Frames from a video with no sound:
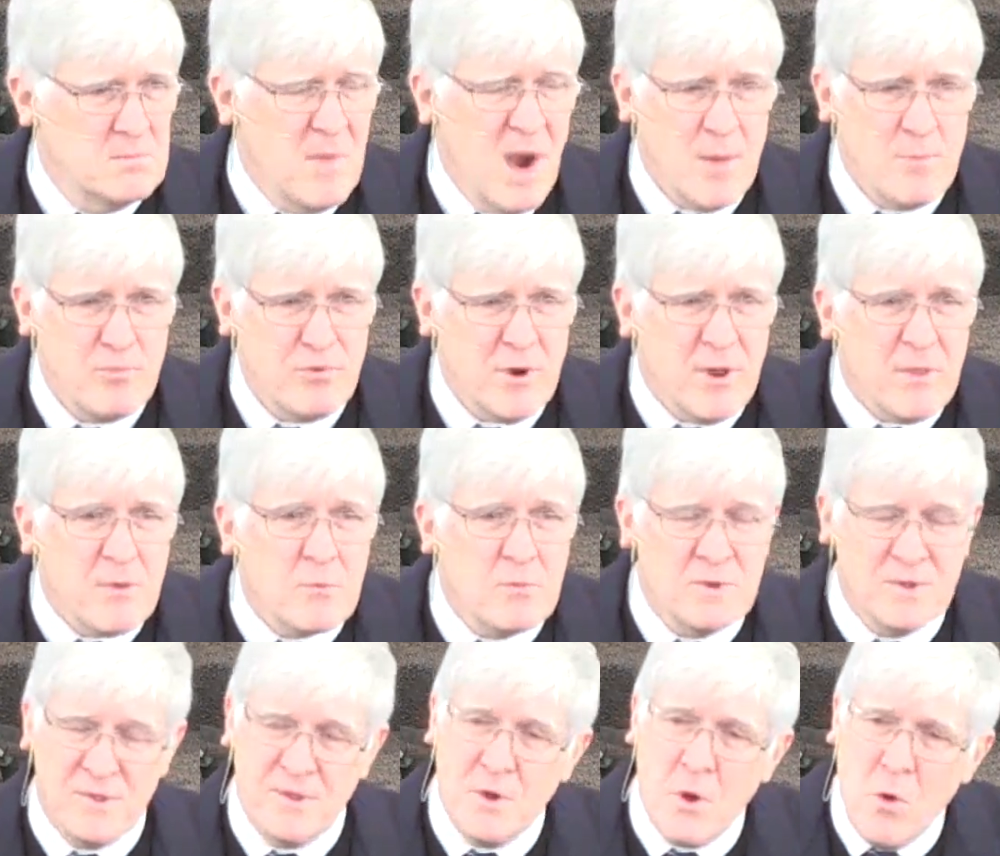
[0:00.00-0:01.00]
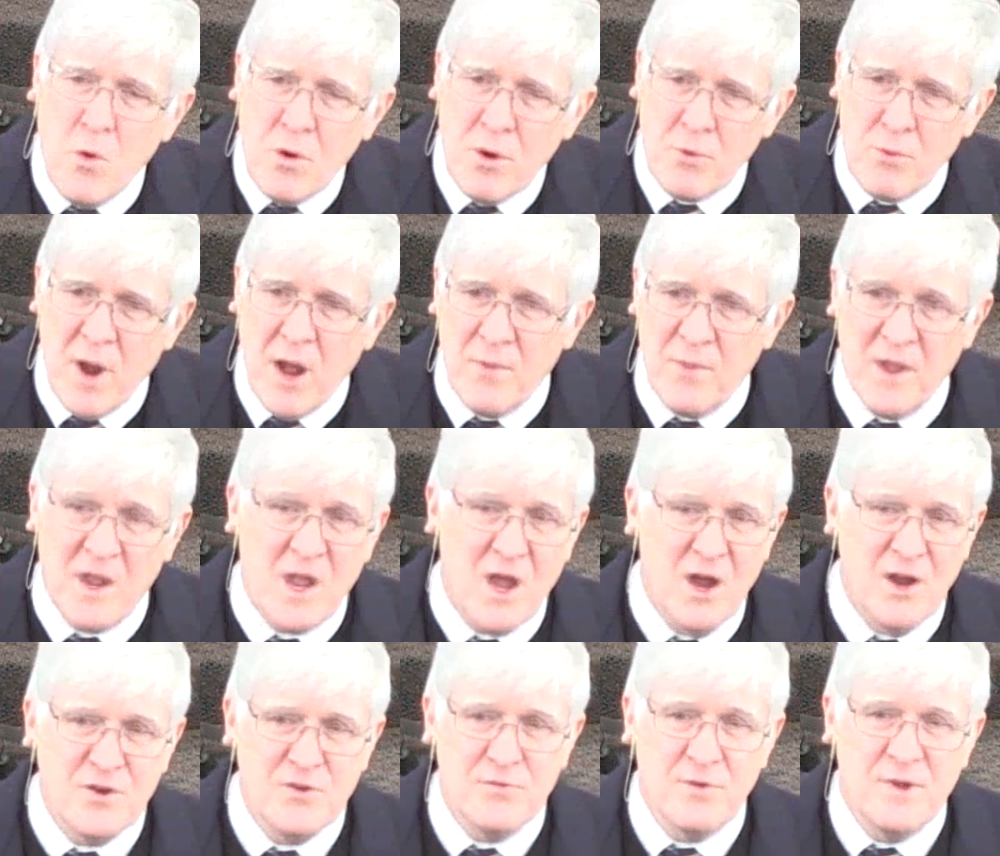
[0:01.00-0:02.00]
My brother was going around the
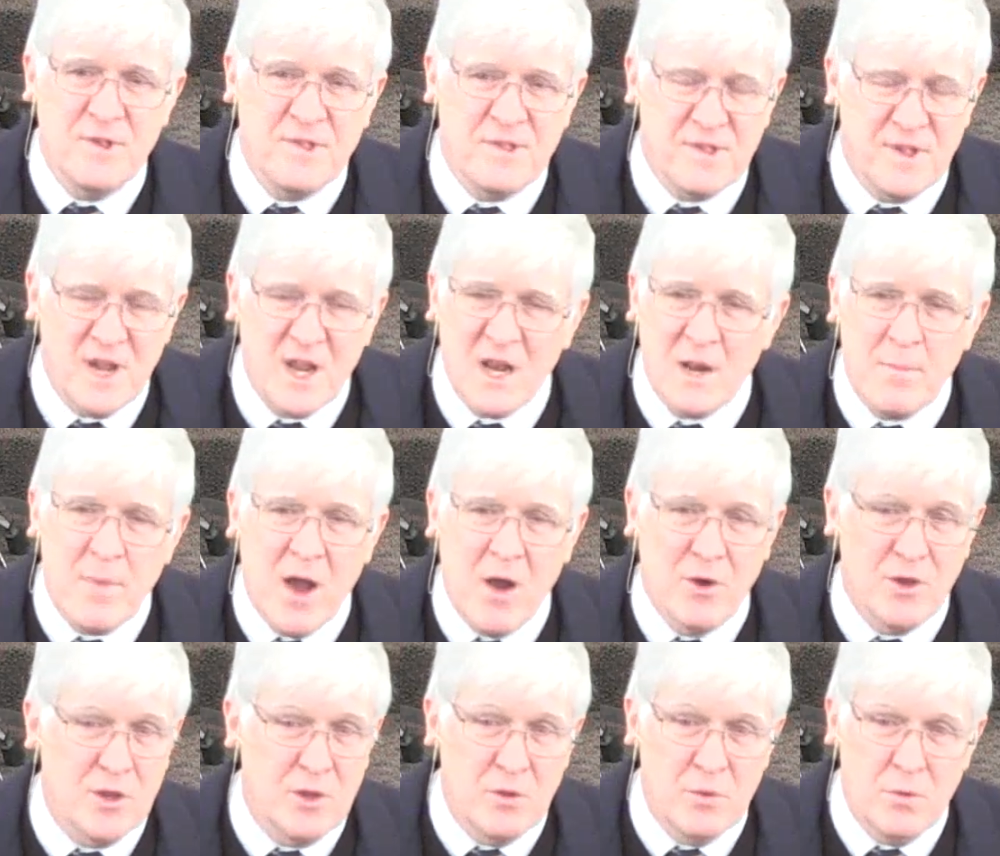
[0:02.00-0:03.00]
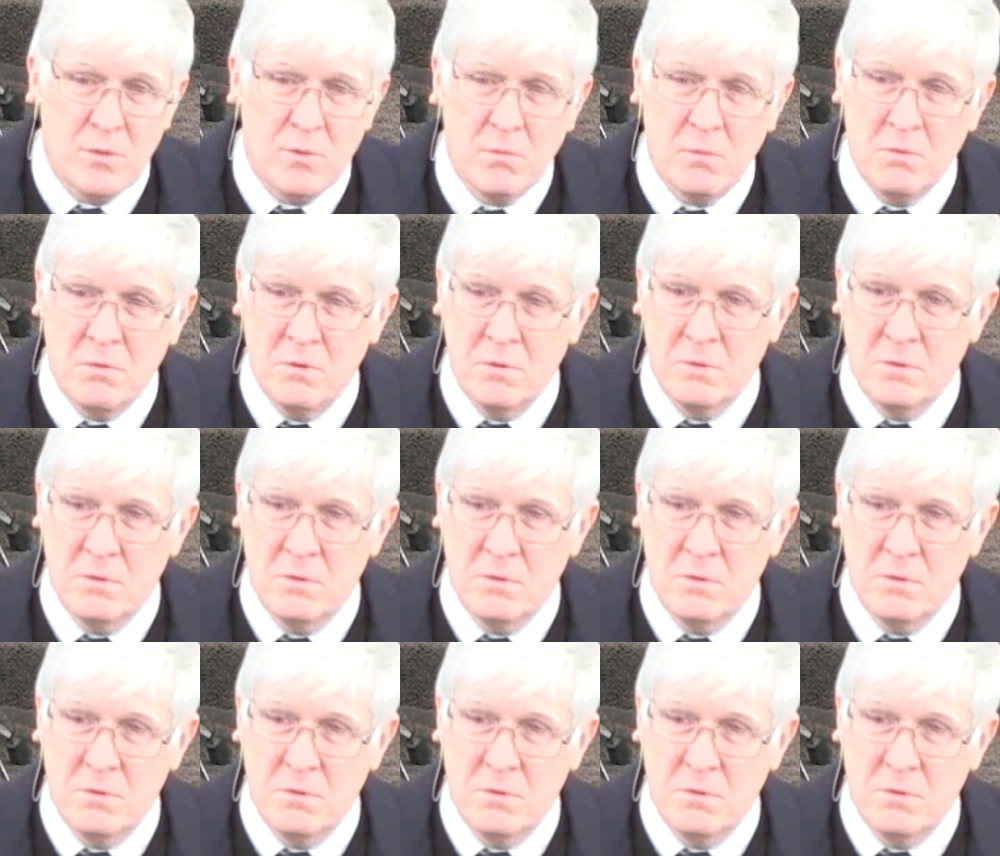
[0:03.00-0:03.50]
country singing about you.